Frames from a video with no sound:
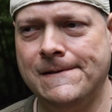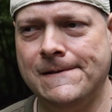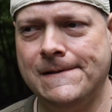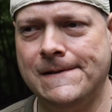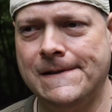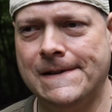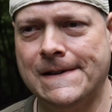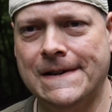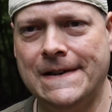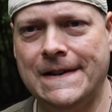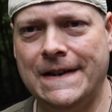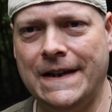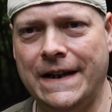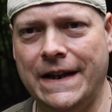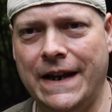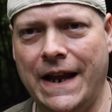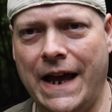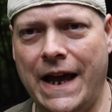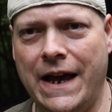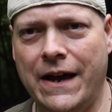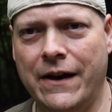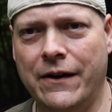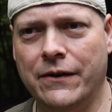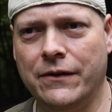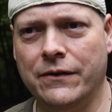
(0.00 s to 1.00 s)
like I said,
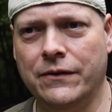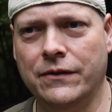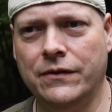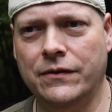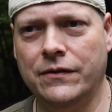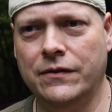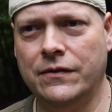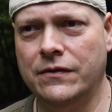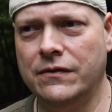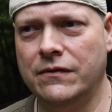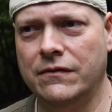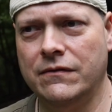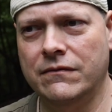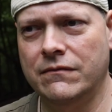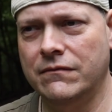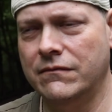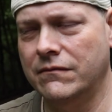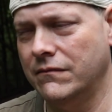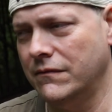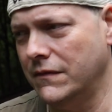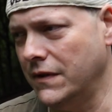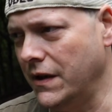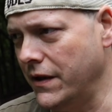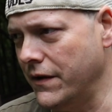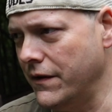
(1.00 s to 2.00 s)
owls,
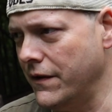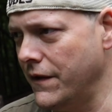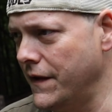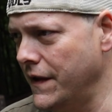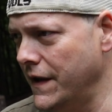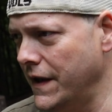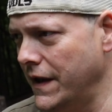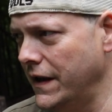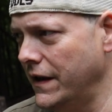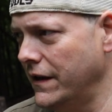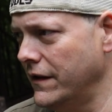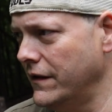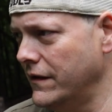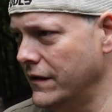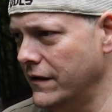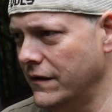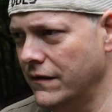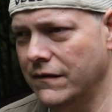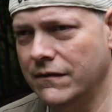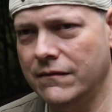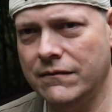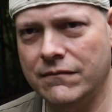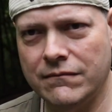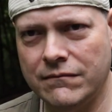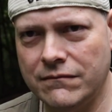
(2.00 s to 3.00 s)
other things.
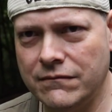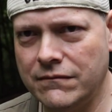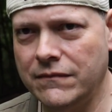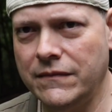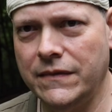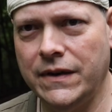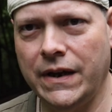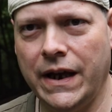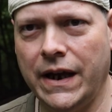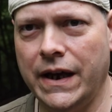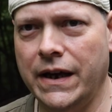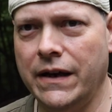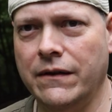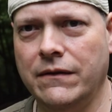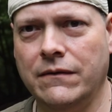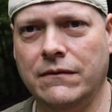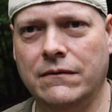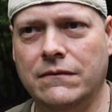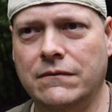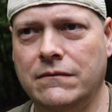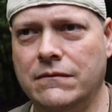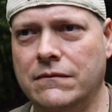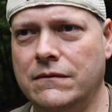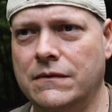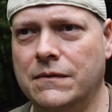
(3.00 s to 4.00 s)
Yeah,
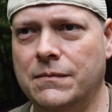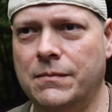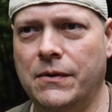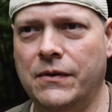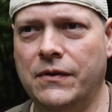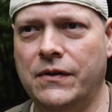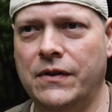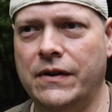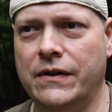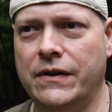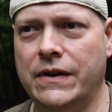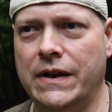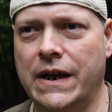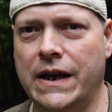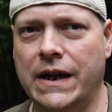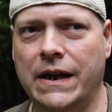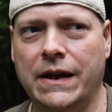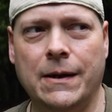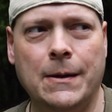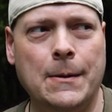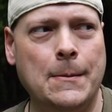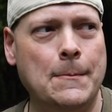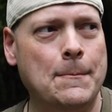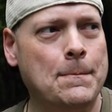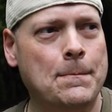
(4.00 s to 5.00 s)
supposed to hear that.
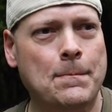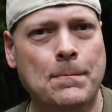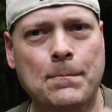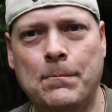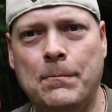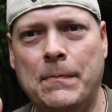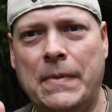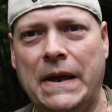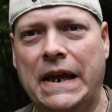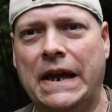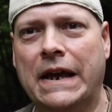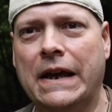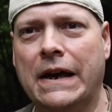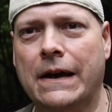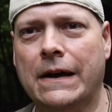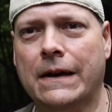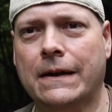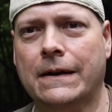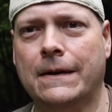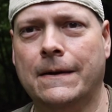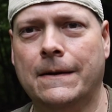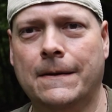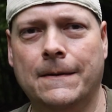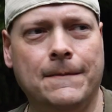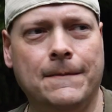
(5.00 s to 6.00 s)
Peacock.